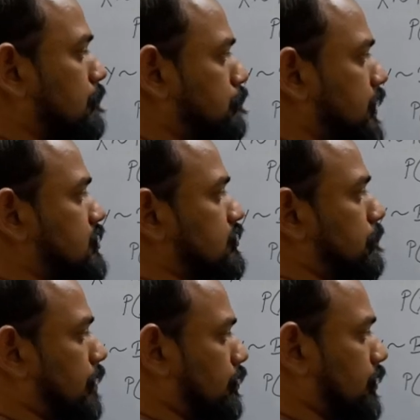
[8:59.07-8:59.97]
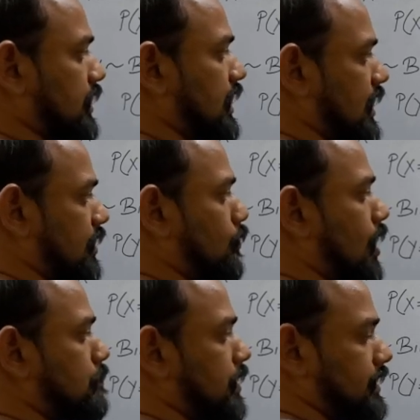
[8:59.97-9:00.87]
p to the power k,
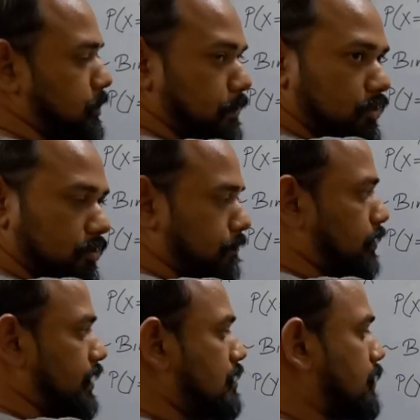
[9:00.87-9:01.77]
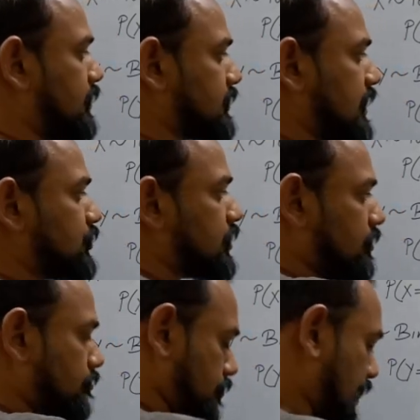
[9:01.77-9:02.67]
1 minus p to the power n minus k, instead
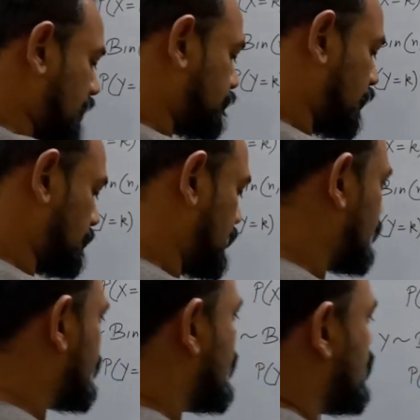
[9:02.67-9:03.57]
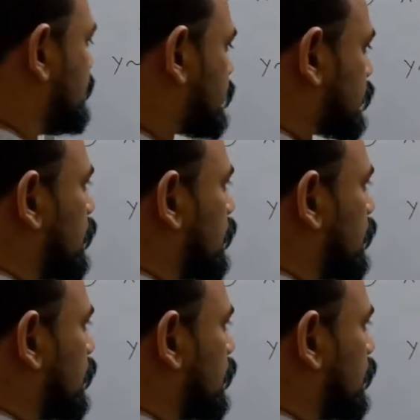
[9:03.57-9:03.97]
of that formula, this